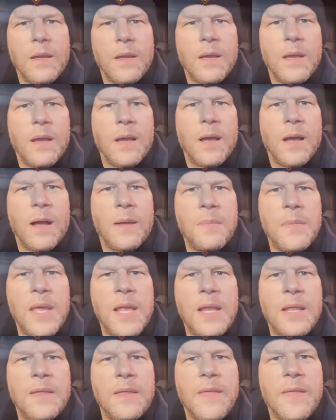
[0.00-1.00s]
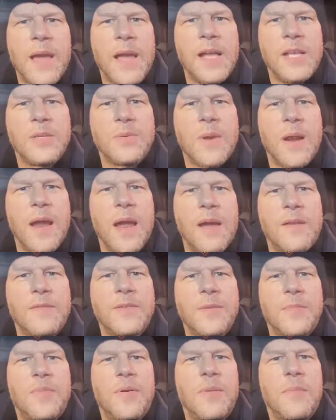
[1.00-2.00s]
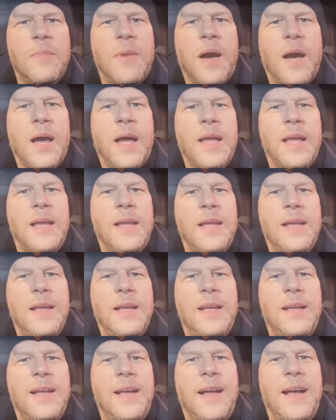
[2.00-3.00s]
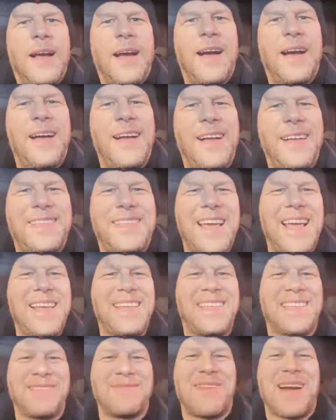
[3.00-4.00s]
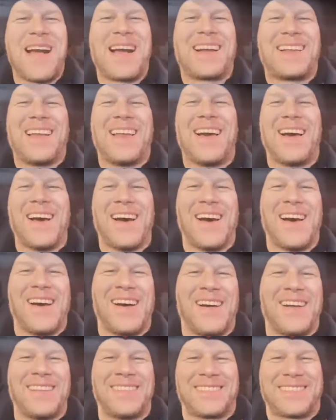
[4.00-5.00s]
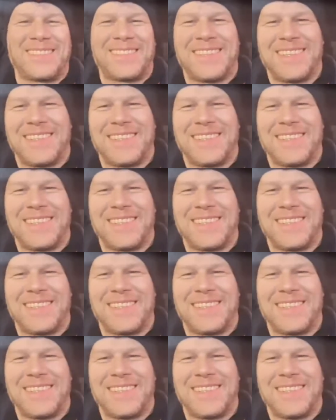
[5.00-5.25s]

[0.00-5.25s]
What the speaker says: at the age where I have to put my teeth in my glass.